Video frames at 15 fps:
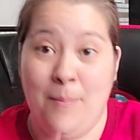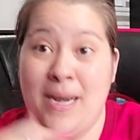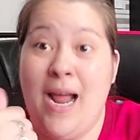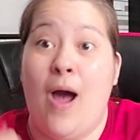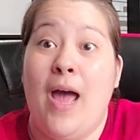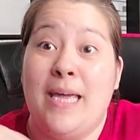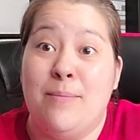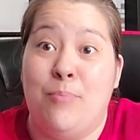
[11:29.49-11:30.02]
but
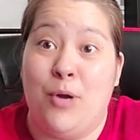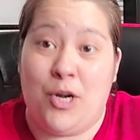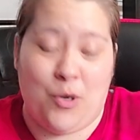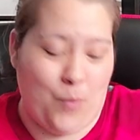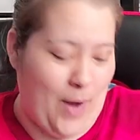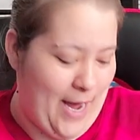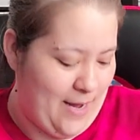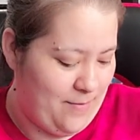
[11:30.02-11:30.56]
now I can put it
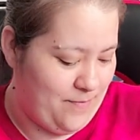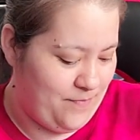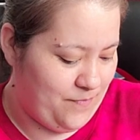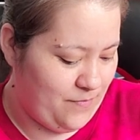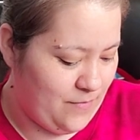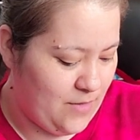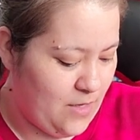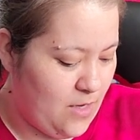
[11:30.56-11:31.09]
away.
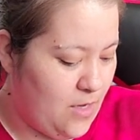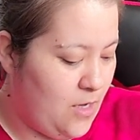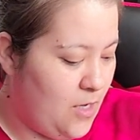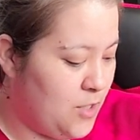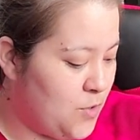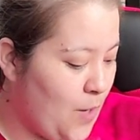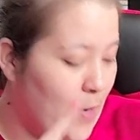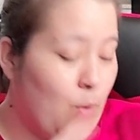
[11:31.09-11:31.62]

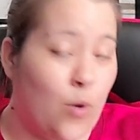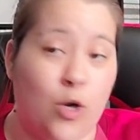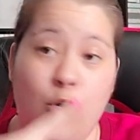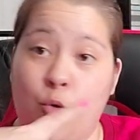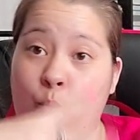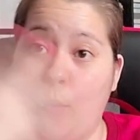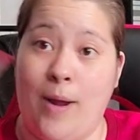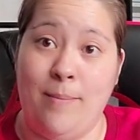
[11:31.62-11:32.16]
So I
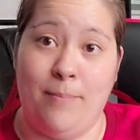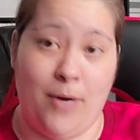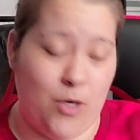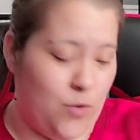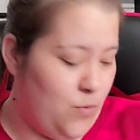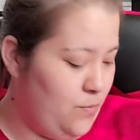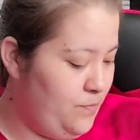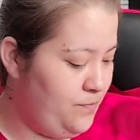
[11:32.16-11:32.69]
ordered
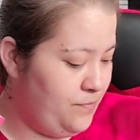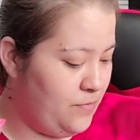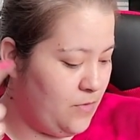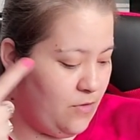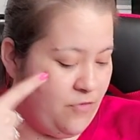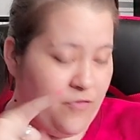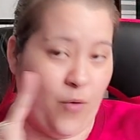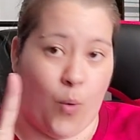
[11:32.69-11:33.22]
rainbow
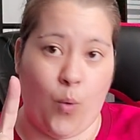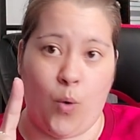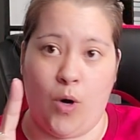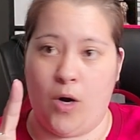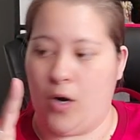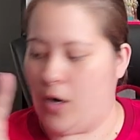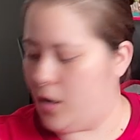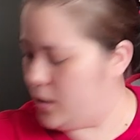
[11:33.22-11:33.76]

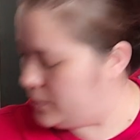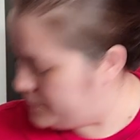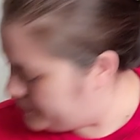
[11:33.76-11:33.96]
for